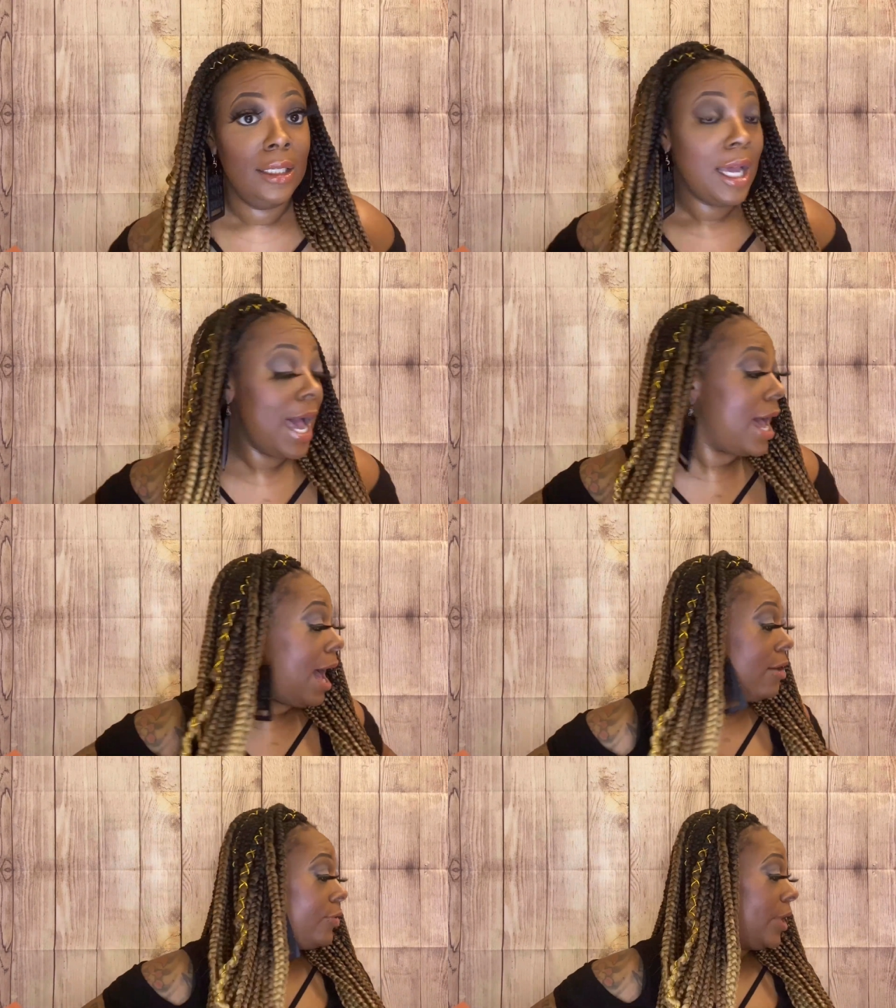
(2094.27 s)
I
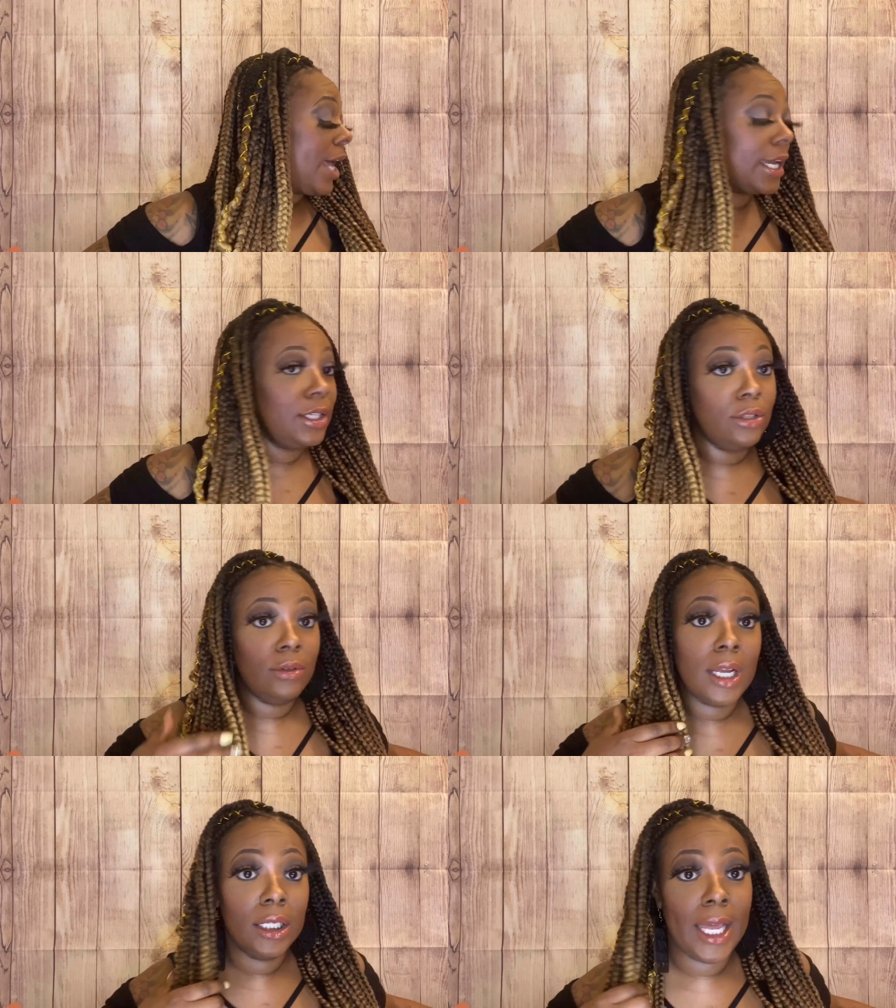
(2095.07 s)
don't think I can do
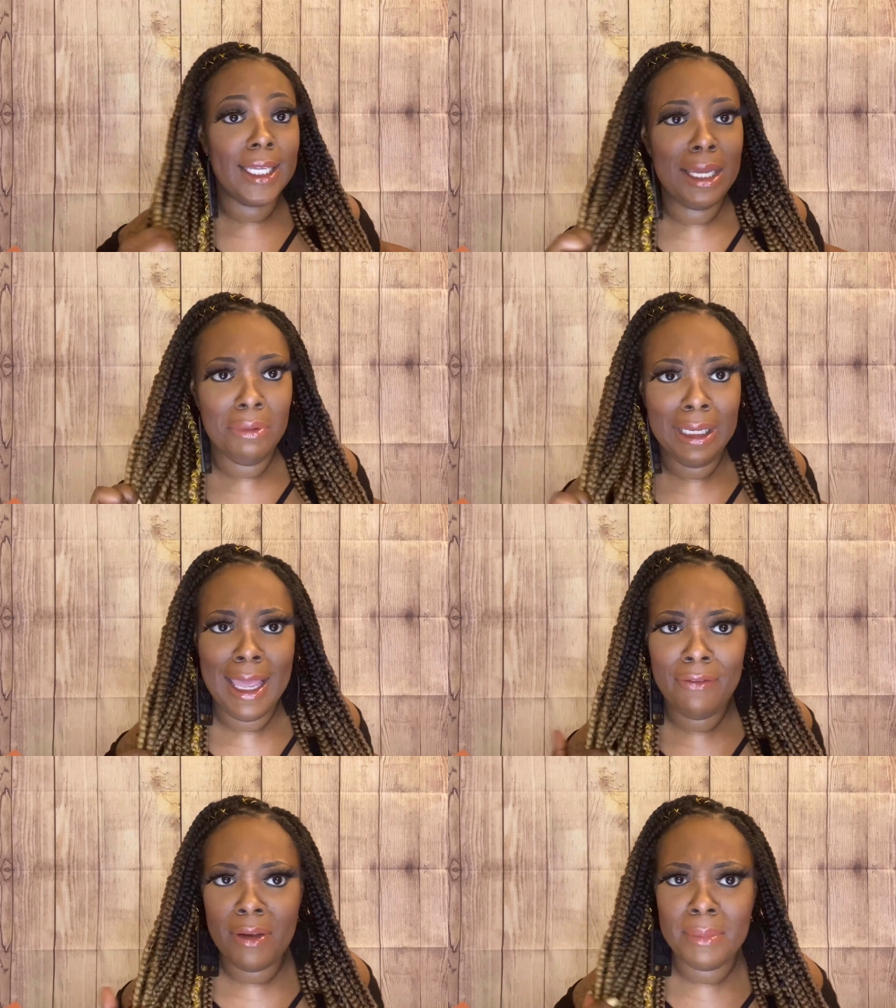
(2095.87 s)
that. Like, they will
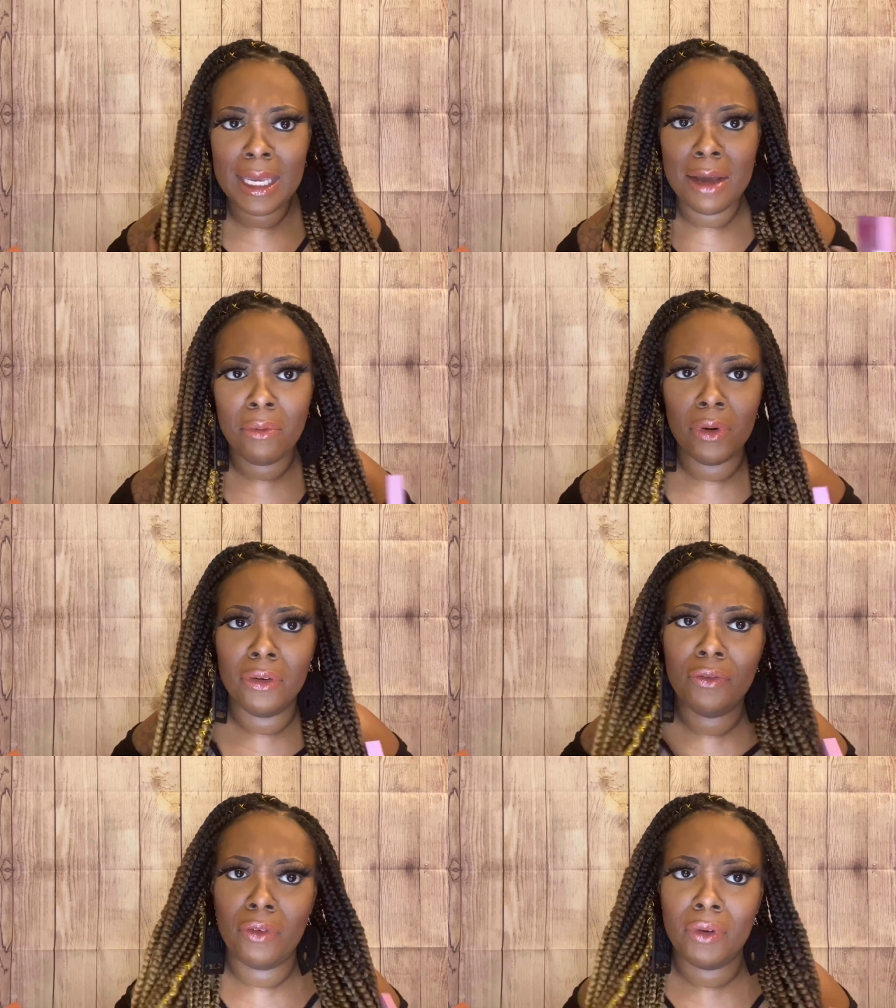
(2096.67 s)
laugh at me at
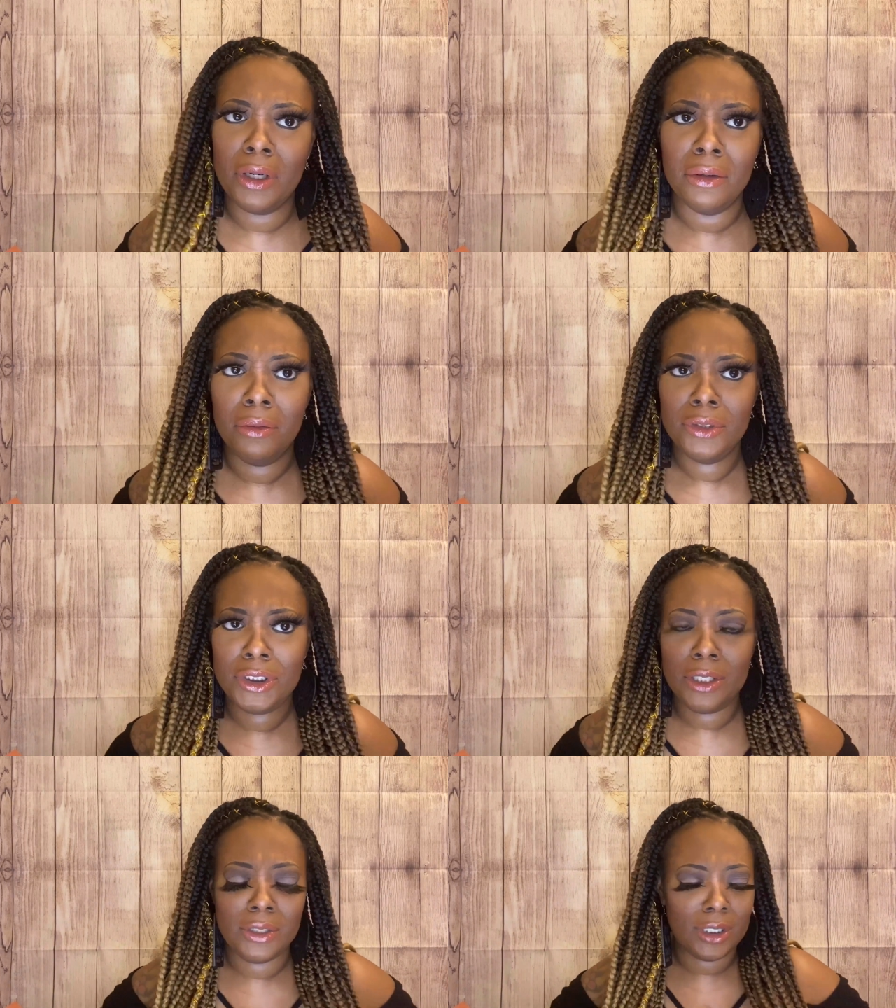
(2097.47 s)
work, for real.
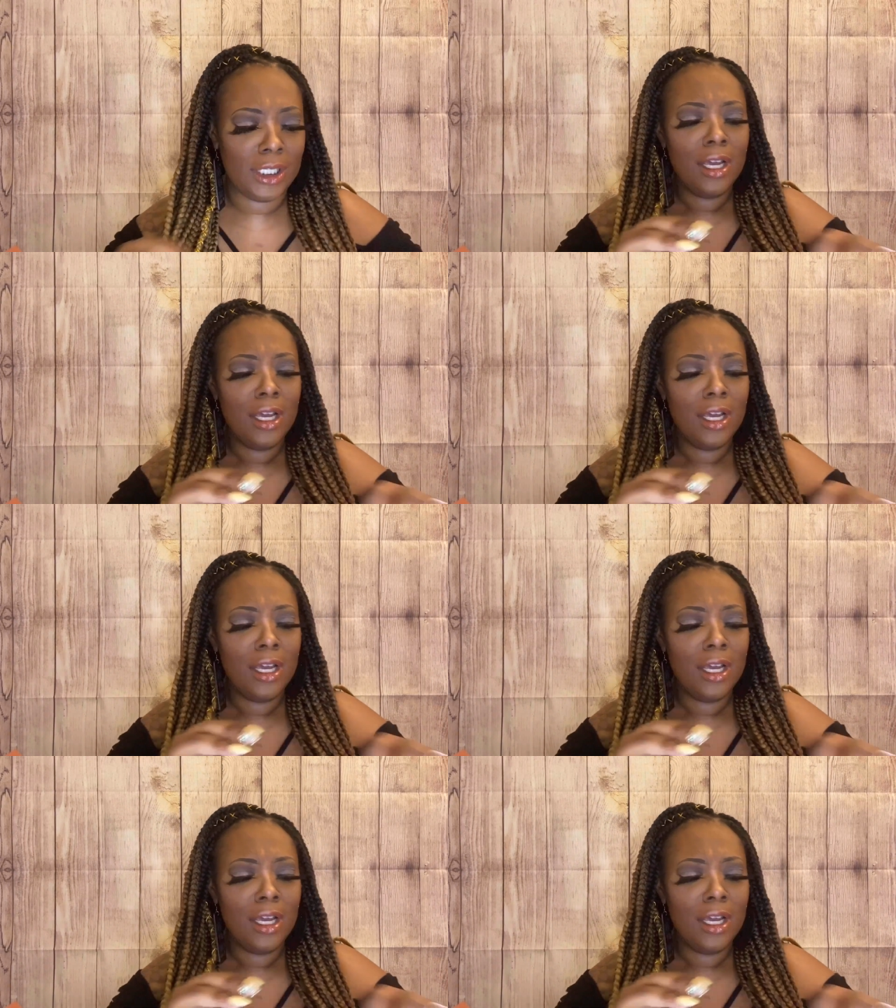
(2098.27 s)
Seriously.